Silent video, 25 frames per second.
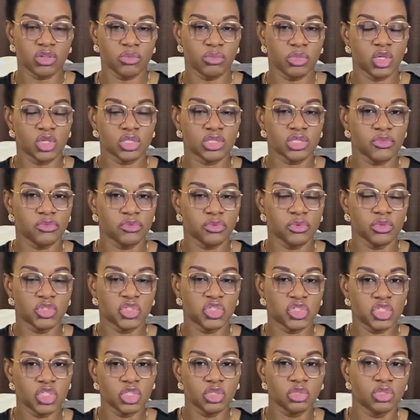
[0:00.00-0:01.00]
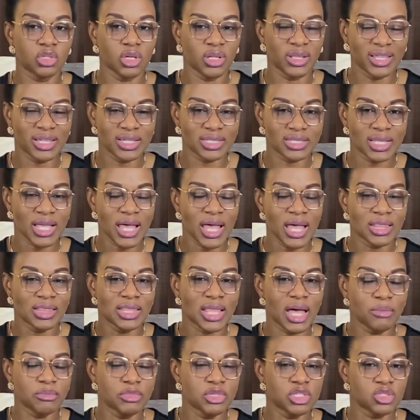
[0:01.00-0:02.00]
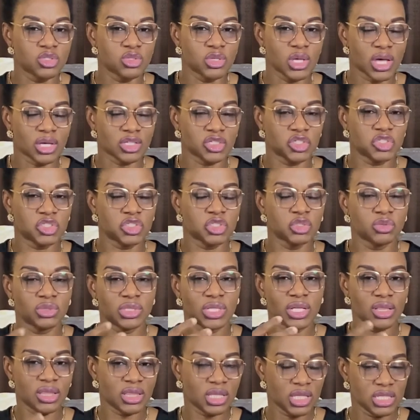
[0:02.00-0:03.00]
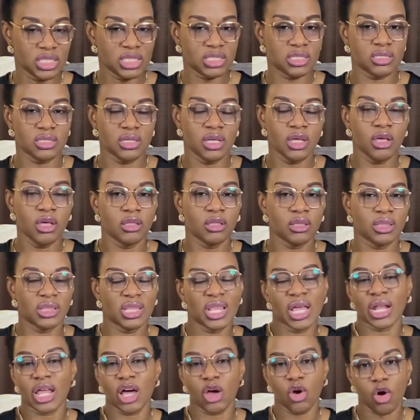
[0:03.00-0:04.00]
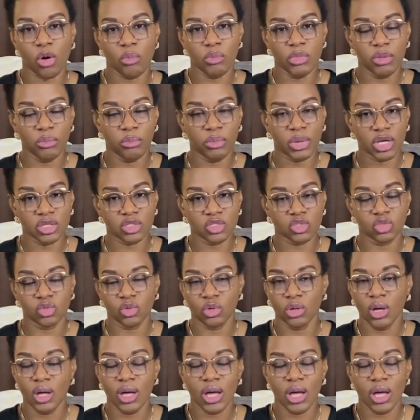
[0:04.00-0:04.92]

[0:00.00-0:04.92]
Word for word: Because if you shield others, that means you are shielding things that are coming back to you.